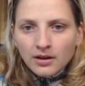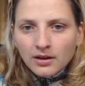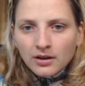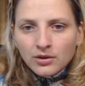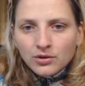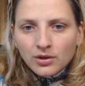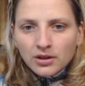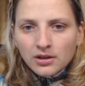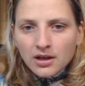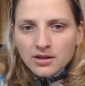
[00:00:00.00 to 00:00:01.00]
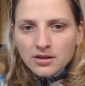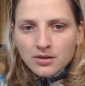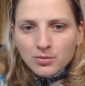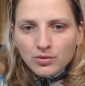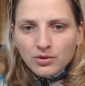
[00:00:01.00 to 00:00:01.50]
Go to analyze this
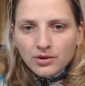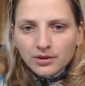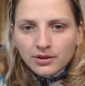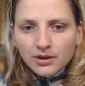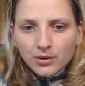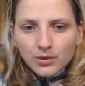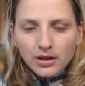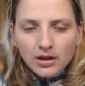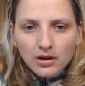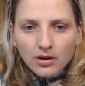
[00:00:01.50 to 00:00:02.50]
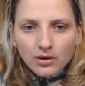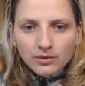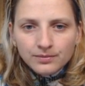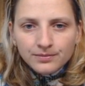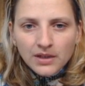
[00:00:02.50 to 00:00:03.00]
board. There we
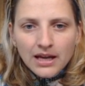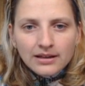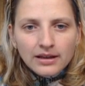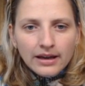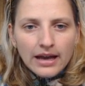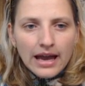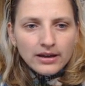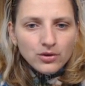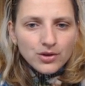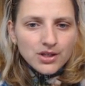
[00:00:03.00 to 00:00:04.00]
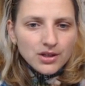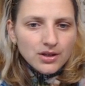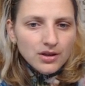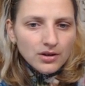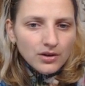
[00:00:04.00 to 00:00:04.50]
go. The accuracy
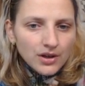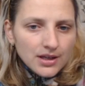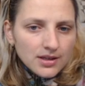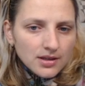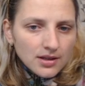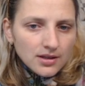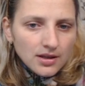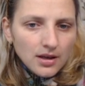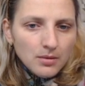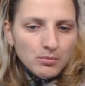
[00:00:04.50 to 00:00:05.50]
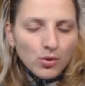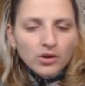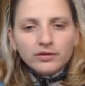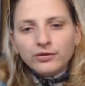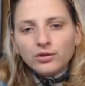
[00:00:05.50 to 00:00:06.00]
here is
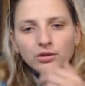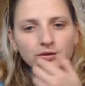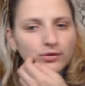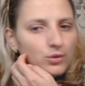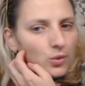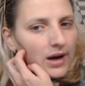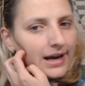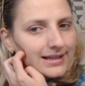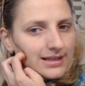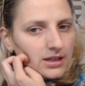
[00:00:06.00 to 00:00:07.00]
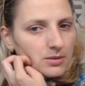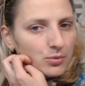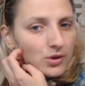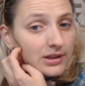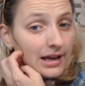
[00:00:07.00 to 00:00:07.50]
60.4 for white,
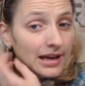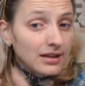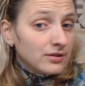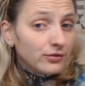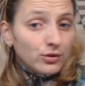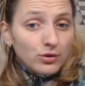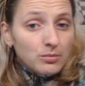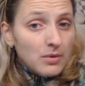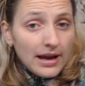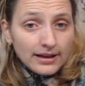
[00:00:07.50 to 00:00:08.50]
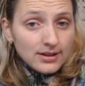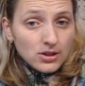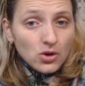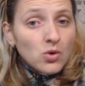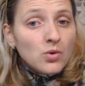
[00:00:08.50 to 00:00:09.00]
60.8 for black.
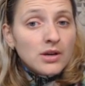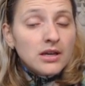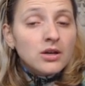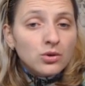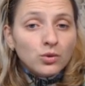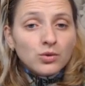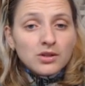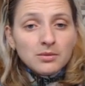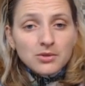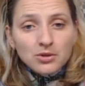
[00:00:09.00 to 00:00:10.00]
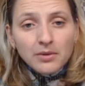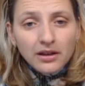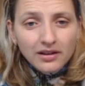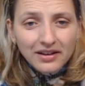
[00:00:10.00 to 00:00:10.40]
So equal seems to be.